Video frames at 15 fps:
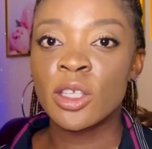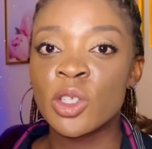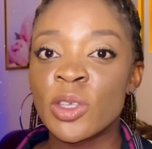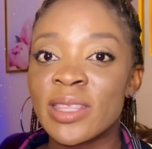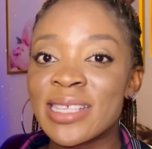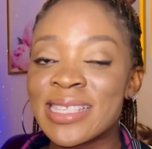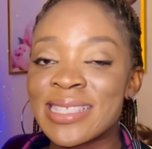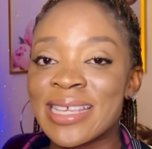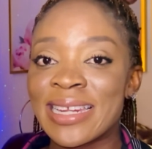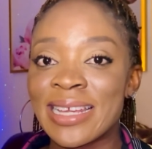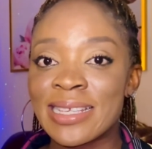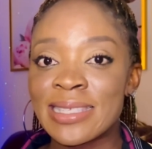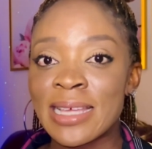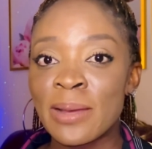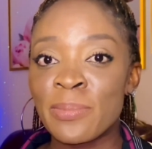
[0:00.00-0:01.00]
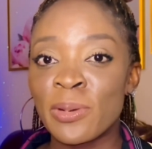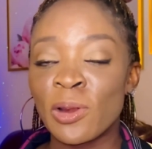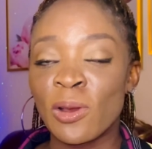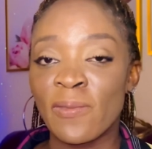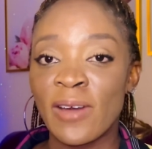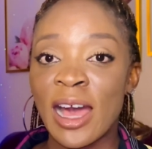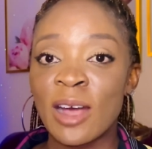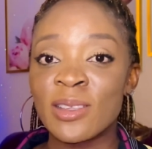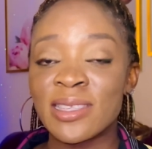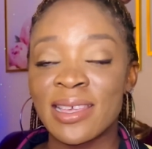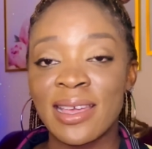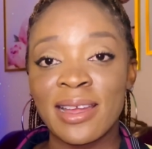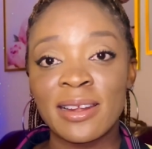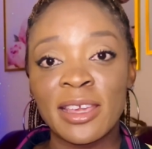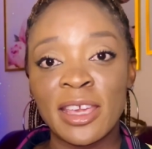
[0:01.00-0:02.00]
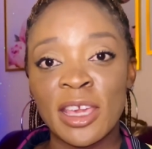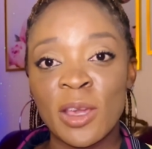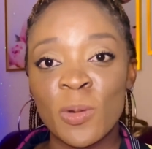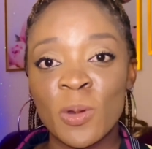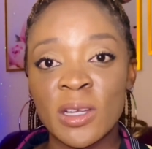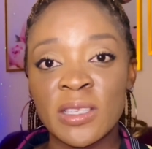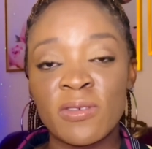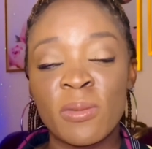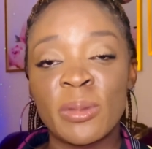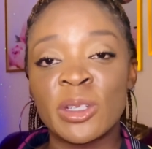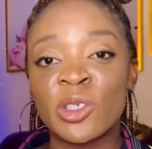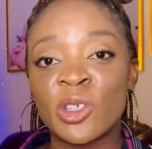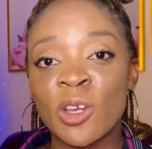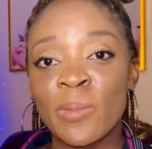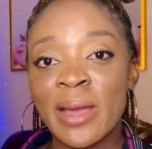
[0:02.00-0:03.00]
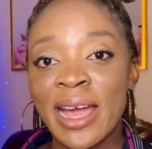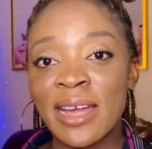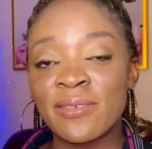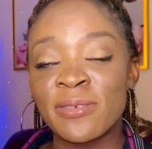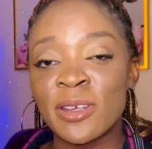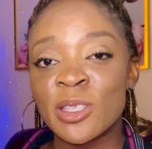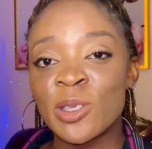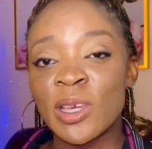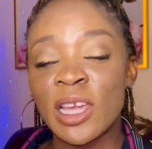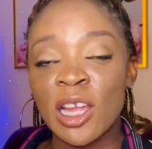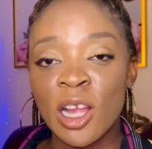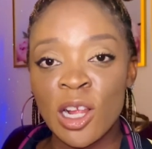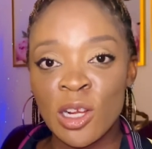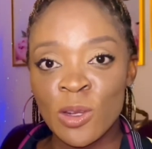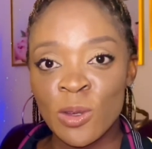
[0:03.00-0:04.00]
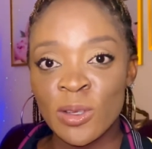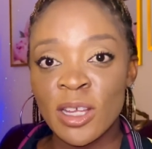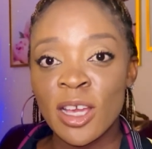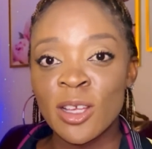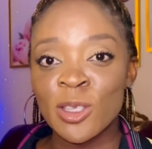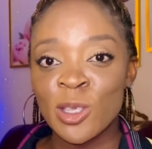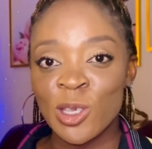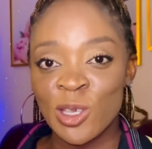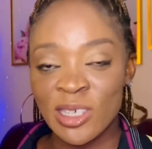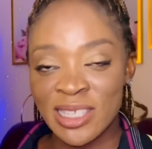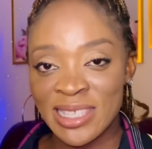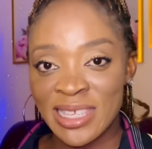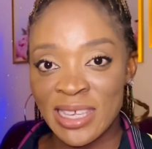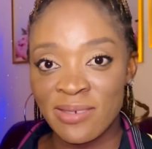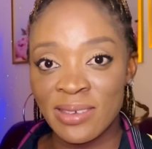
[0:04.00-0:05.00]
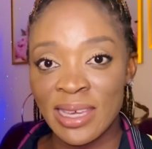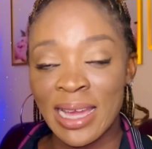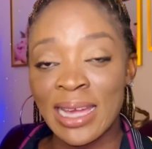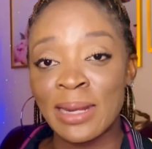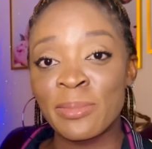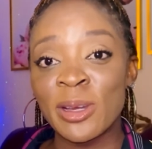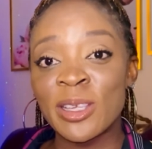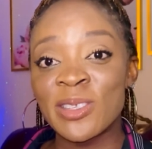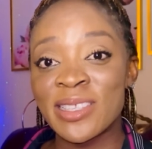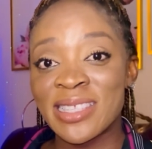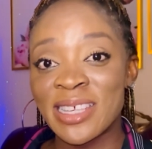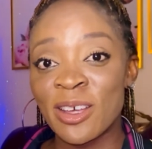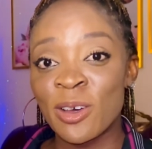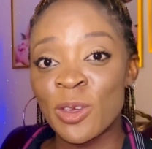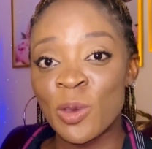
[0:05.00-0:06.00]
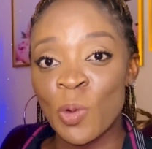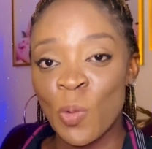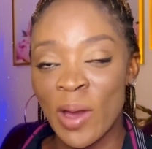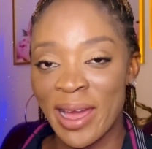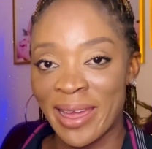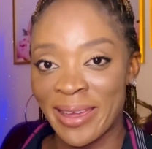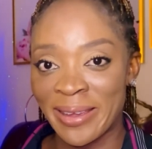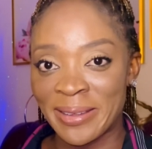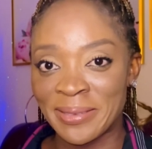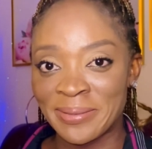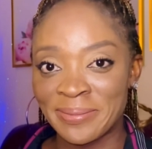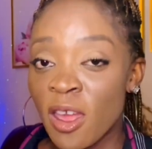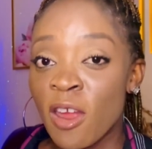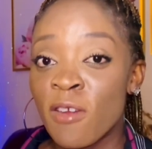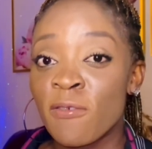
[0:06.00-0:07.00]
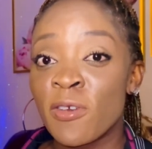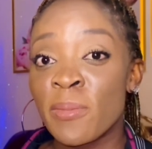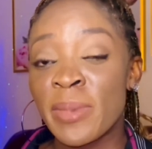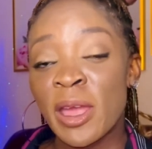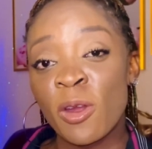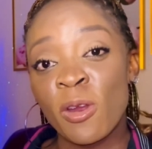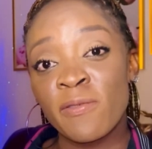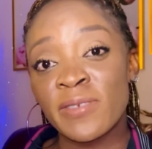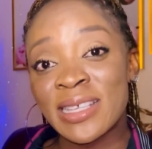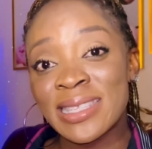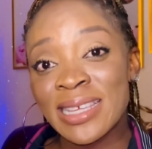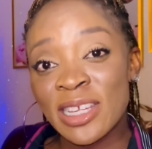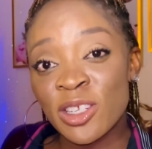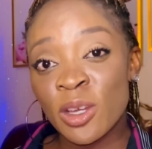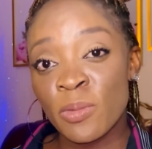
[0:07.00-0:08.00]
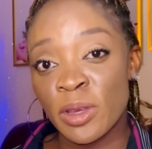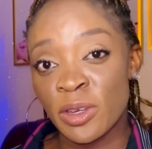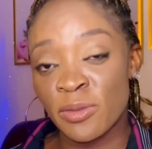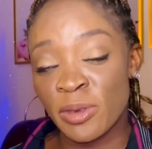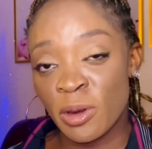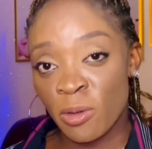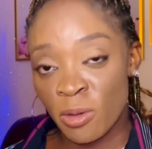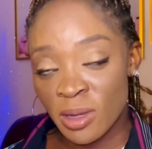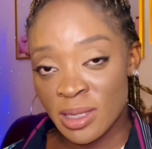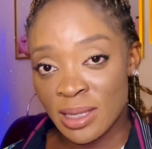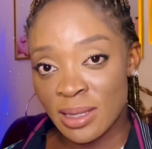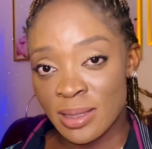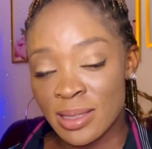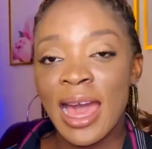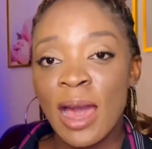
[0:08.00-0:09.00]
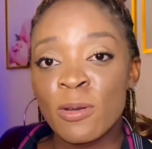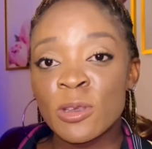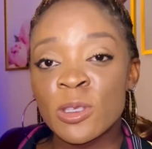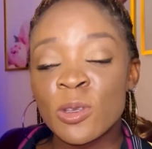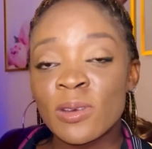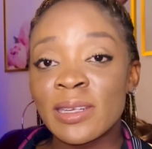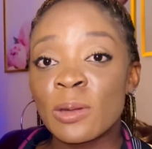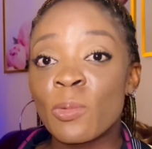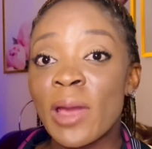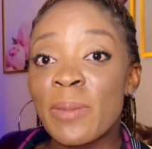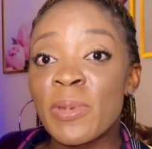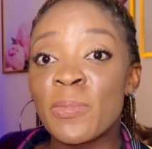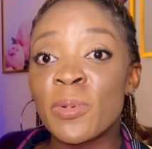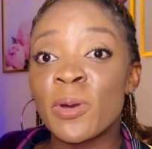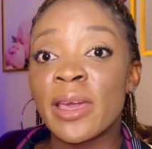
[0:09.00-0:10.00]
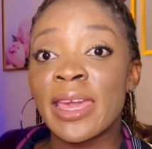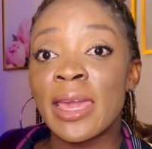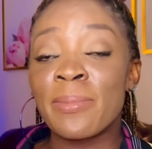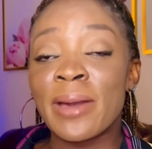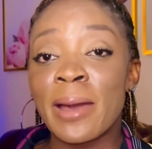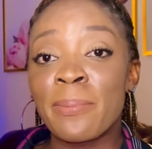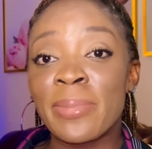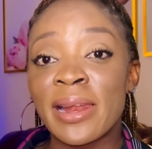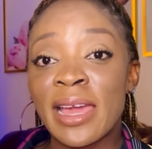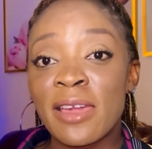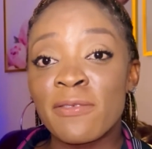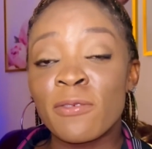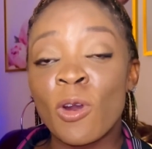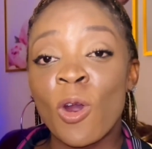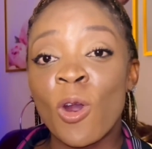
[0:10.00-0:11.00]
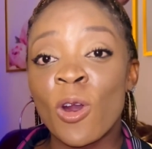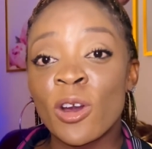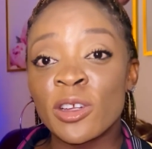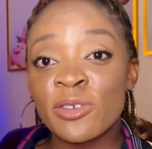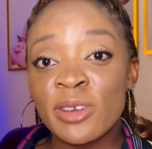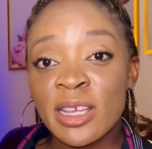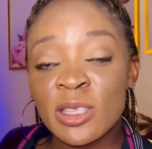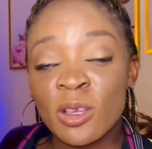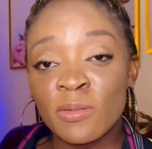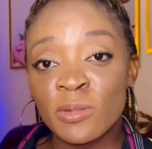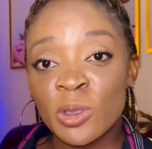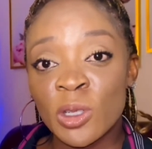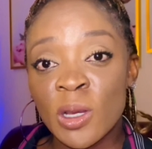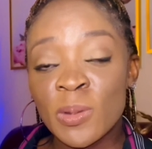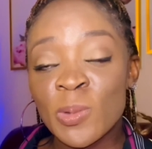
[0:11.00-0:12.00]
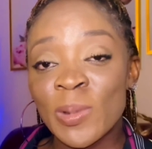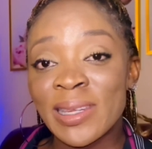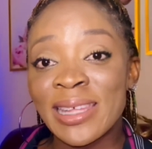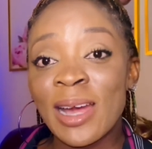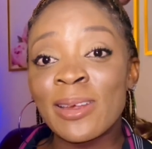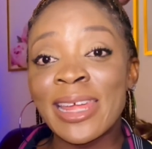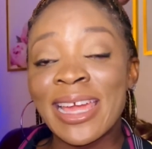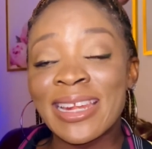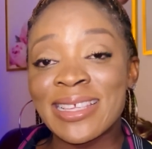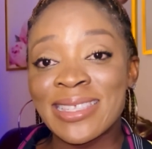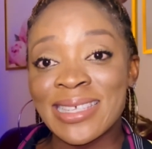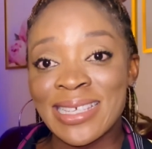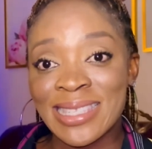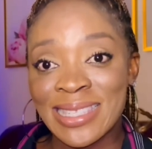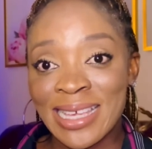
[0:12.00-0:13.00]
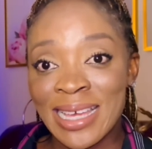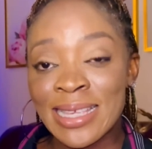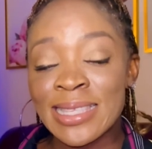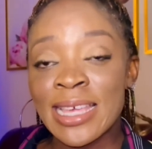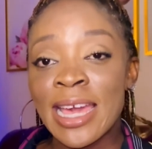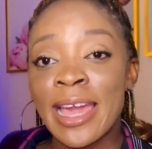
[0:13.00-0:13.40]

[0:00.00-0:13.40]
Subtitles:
So this is an example of how to get keywords from a job advert to include to your CV, and I'm going to tell you why. From my conversation with the recruiters, I was told that why people keep applying for hundreds of jobs without any success